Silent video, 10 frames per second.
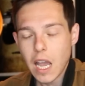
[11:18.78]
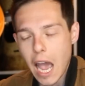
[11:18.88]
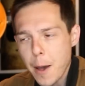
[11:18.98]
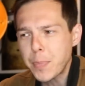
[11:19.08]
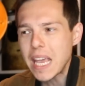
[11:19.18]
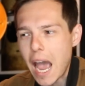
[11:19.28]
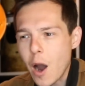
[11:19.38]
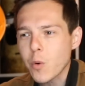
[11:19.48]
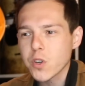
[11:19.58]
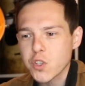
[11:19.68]
Happy
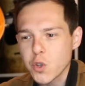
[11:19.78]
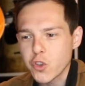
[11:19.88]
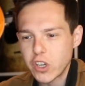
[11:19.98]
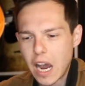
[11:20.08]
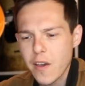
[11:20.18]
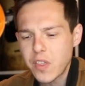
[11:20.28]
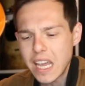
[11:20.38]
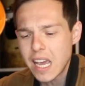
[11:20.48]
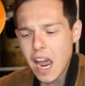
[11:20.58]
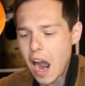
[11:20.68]
hour sushi. I
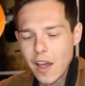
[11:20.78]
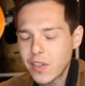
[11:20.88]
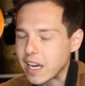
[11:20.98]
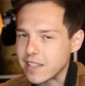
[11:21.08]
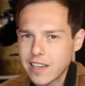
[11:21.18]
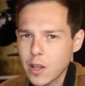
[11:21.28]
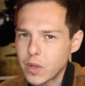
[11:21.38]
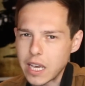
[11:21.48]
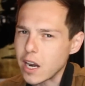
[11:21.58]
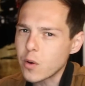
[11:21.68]
think I think I
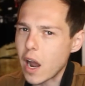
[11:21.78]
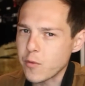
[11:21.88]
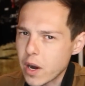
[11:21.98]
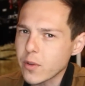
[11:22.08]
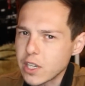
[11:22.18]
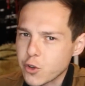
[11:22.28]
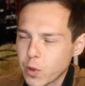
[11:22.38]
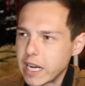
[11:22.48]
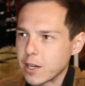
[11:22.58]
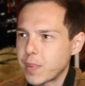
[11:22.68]
celebrate like I don't I rarely
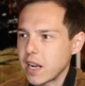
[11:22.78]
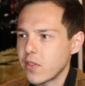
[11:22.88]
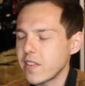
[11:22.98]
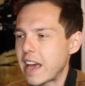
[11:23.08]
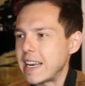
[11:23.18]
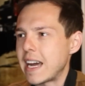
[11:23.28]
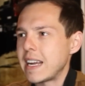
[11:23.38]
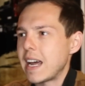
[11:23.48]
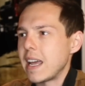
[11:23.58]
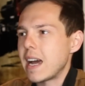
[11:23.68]
drink, but I think that
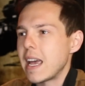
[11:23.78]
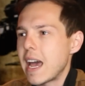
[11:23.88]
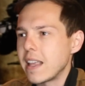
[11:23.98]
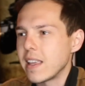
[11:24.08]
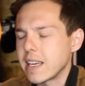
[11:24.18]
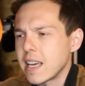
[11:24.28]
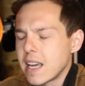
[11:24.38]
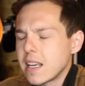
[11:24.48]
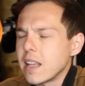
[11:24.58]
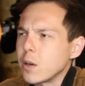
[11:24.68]
night I, I had like
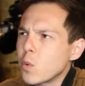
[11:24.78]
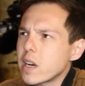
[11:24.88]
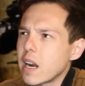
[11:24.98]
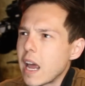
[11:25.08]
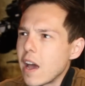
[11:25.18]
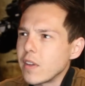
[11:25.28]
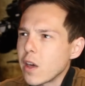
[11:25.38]
like what did I have?